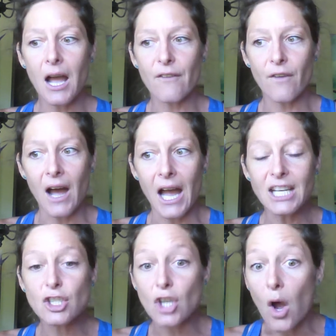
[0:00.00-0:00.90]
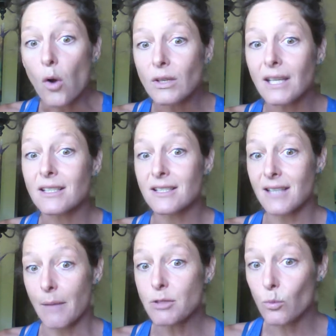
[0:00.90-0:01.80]
If I don't
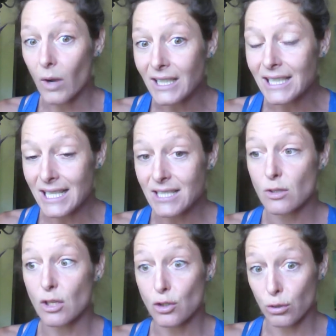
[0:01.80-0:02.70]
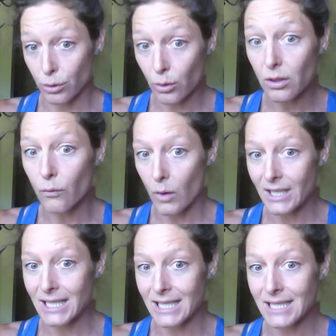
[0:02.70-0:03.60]
accept what it is, the truth of
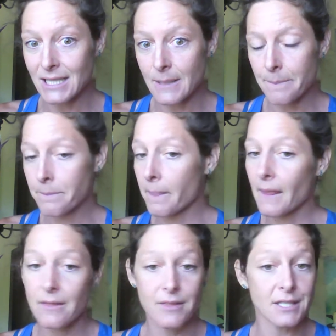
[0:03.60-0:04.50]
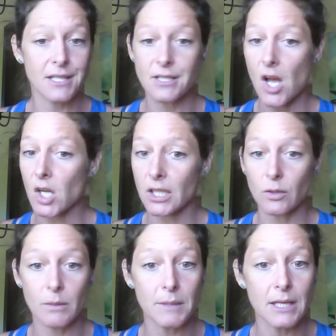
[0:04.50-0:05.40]
what it is, this is all going to
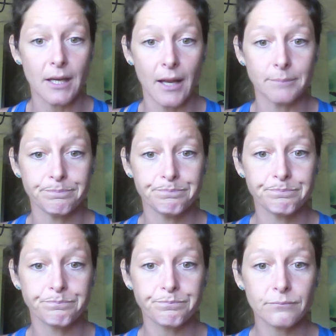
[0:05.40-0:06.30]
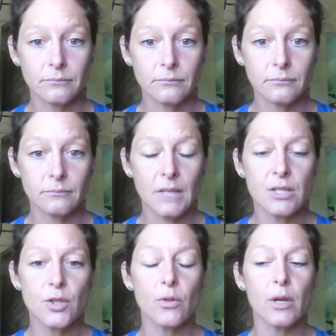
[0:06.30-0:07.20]
repeat again.
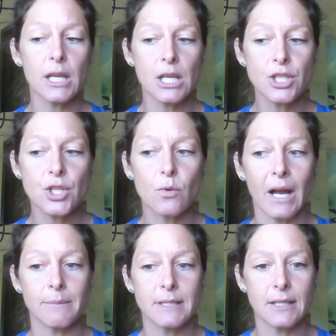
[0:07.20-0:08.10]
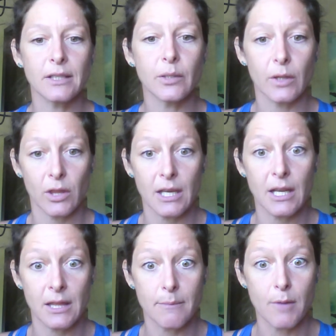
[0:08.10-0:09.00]
So the issue I'm dealing with it
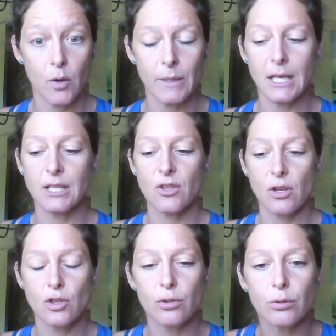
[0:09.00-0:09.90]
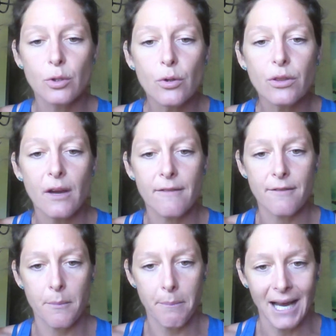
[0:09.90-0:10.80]
in the moment is the truth of
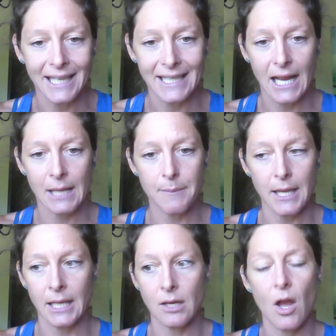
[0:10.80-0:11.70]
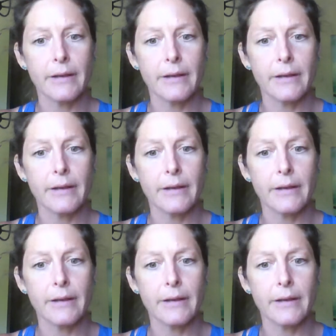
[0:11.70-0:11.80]
the body I'm in